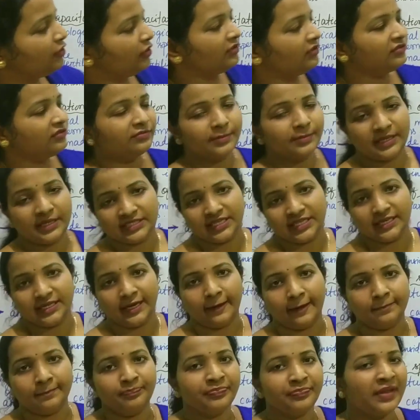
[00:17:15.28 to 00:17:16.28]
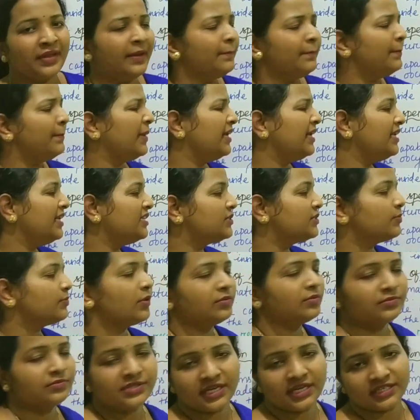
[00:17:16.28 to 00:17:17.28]
the vagina. Many
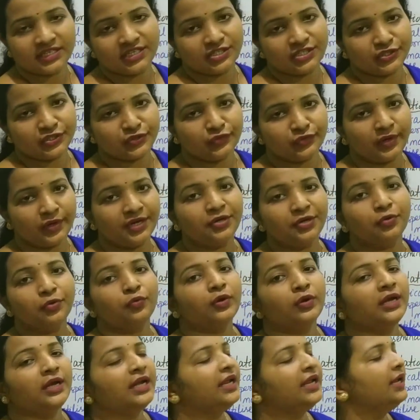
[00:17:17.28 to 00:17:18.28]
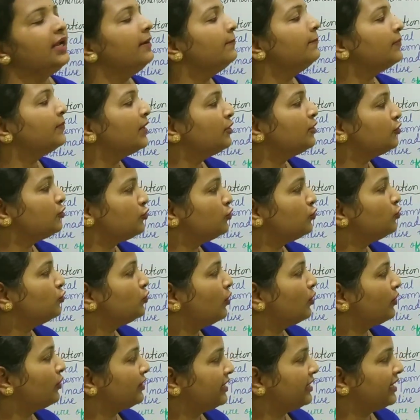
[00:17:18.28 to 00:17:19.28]
sperms are destroyed, only
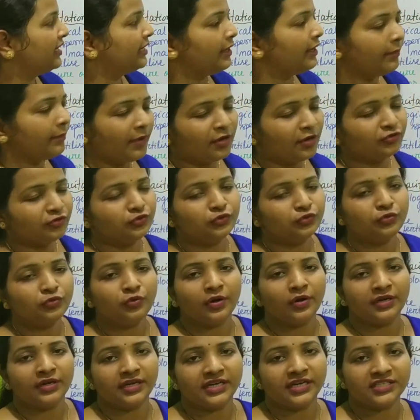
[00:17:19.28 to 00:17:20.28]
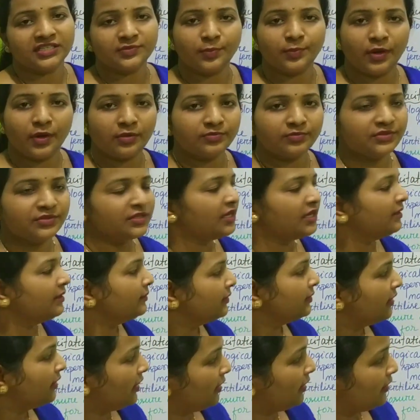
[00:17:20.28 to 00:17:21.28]
about 200 sperms
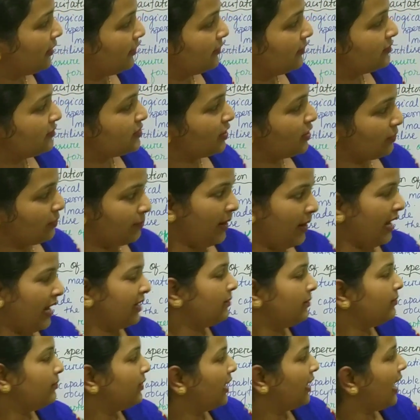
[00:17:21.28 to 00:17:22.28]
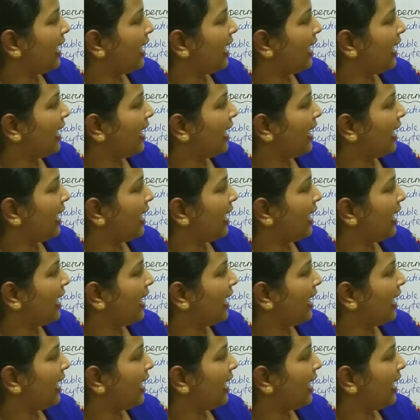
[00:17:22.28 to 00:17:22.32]
survive,